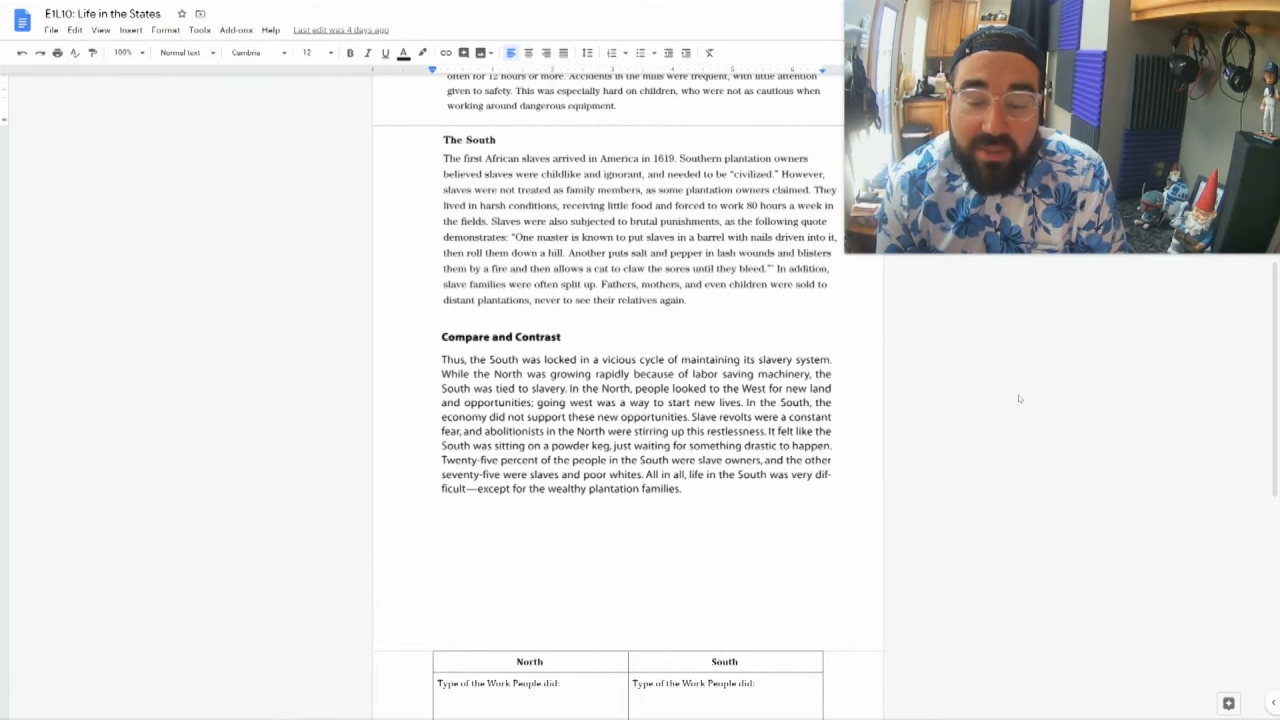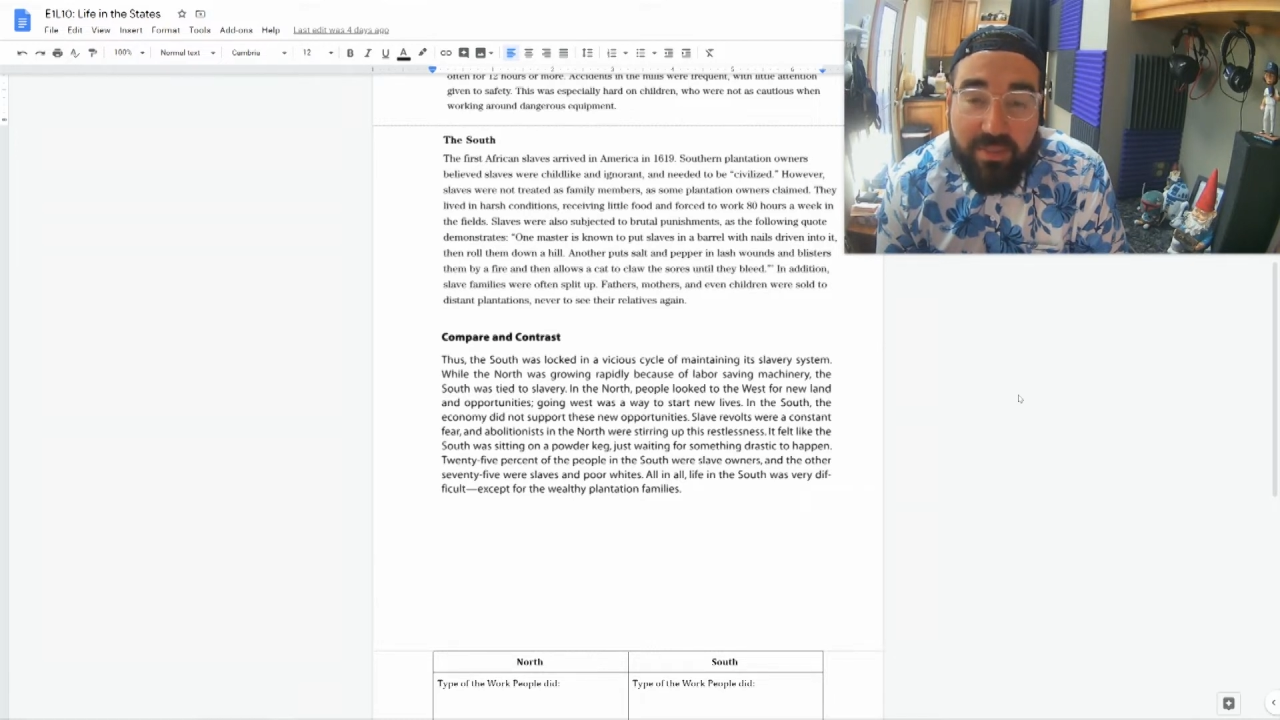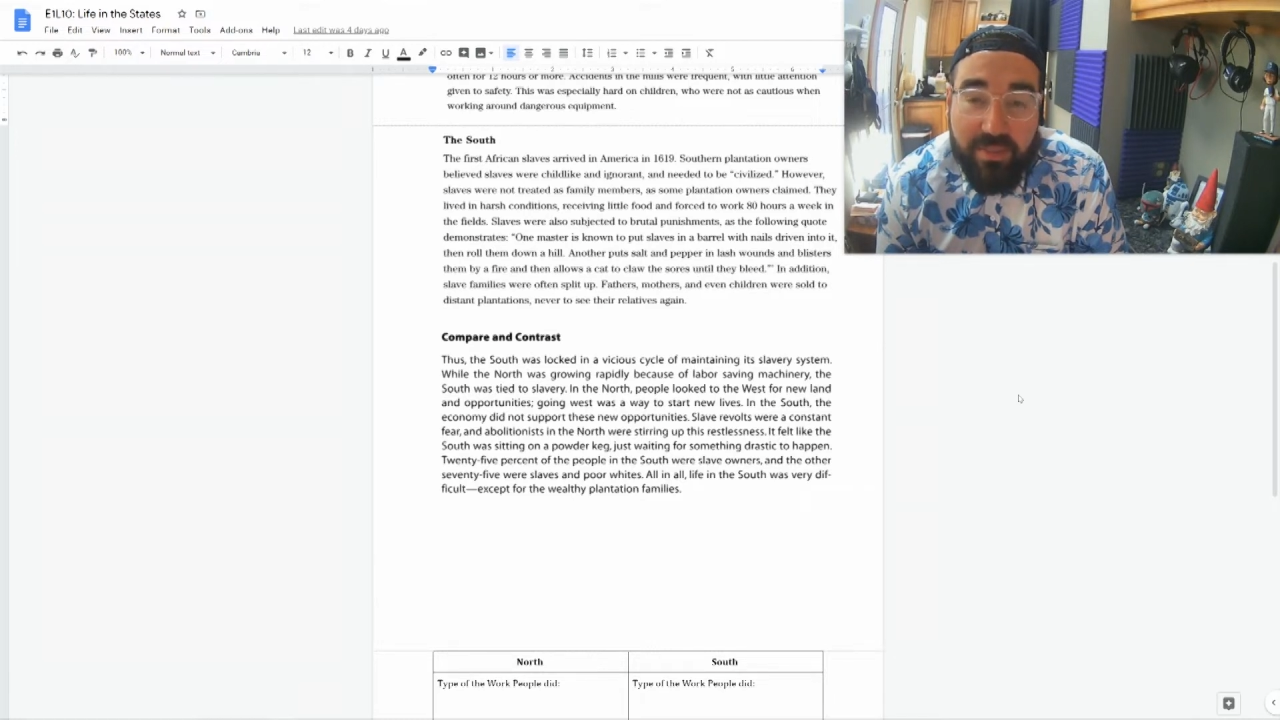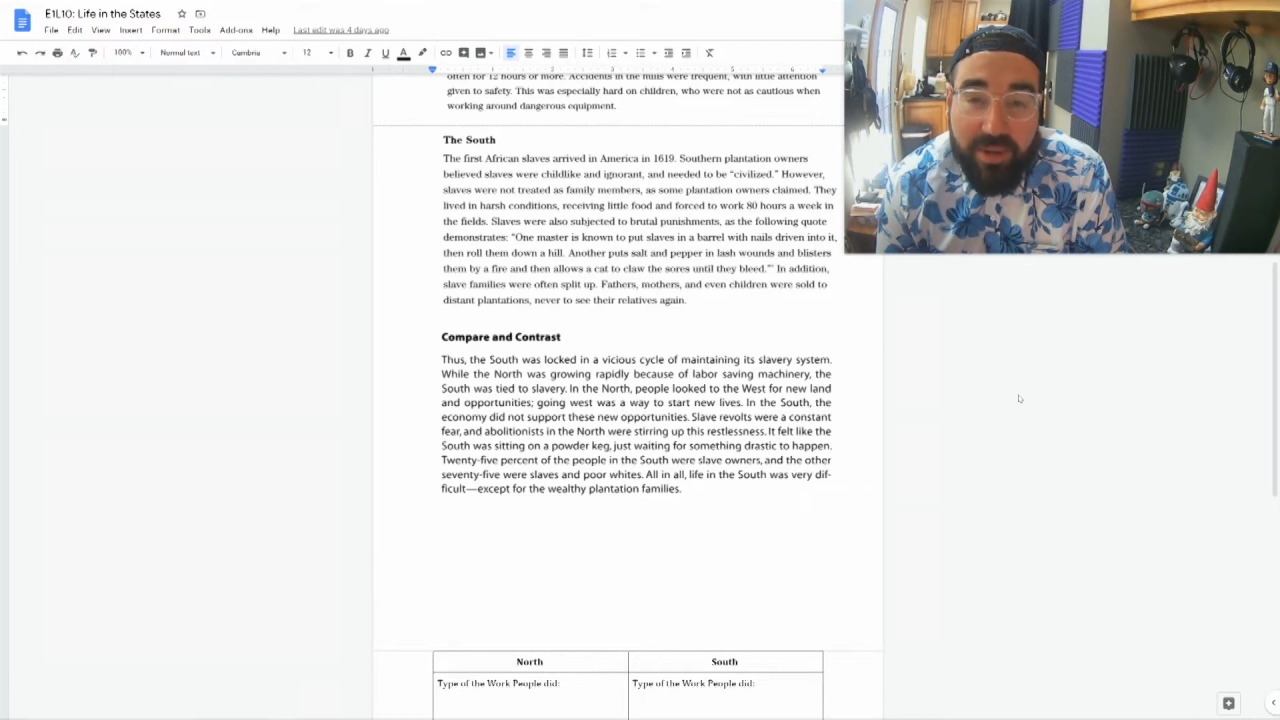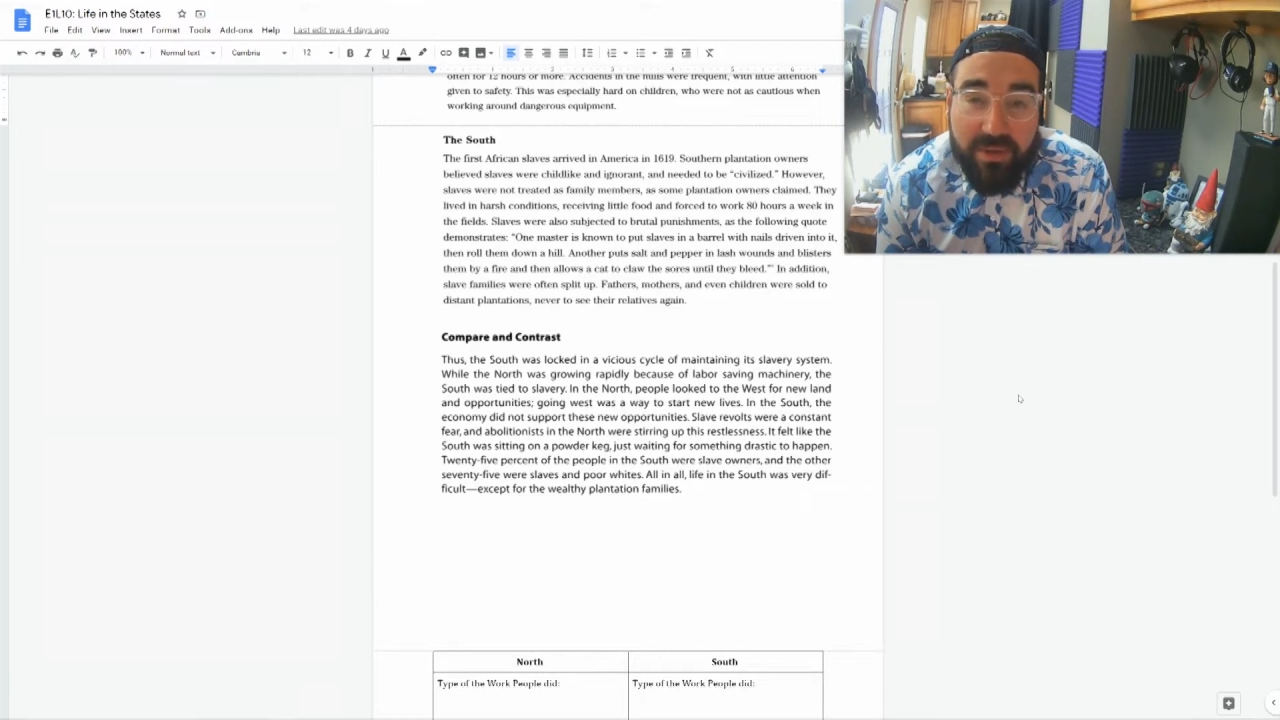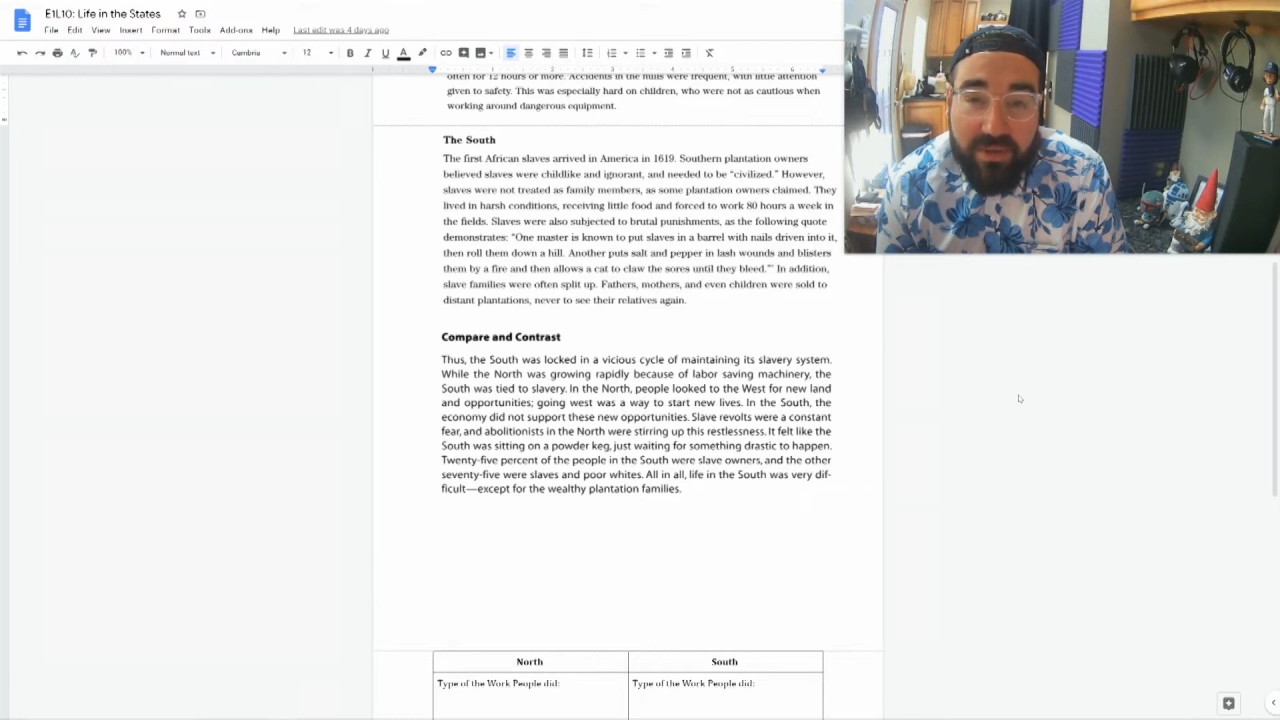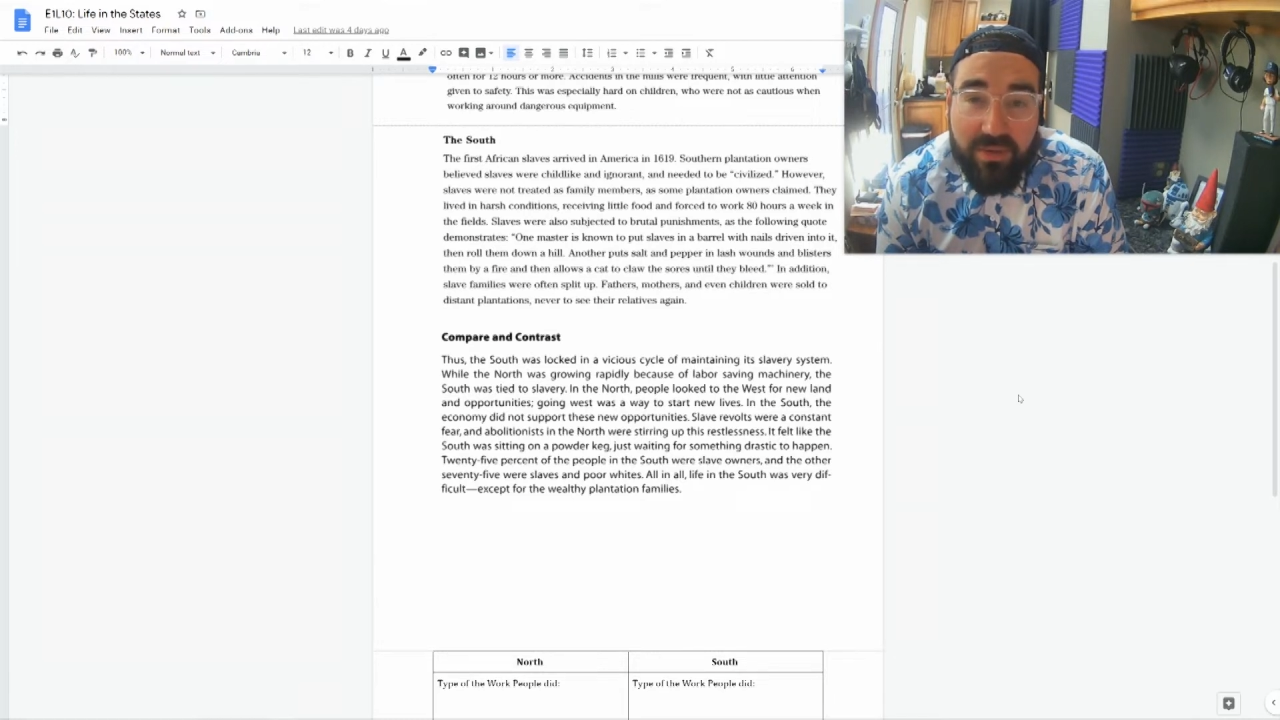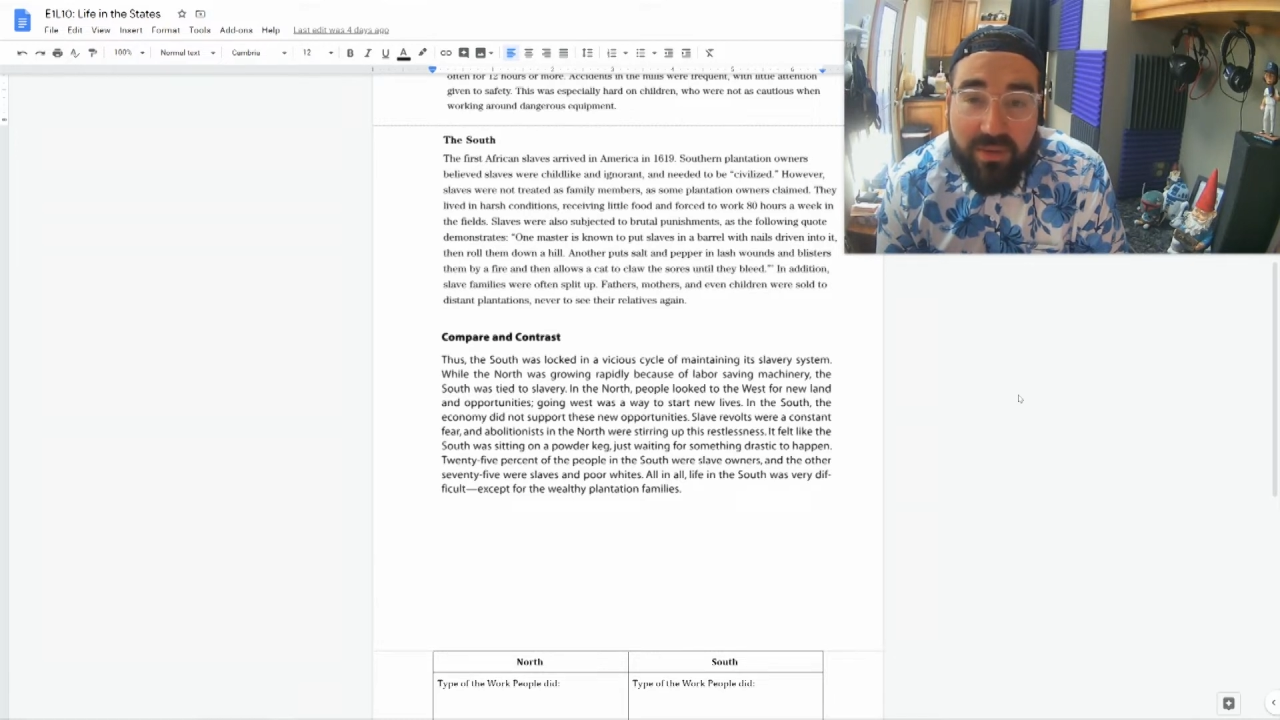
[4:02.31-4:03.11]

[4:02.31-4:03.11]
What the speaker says: a barrel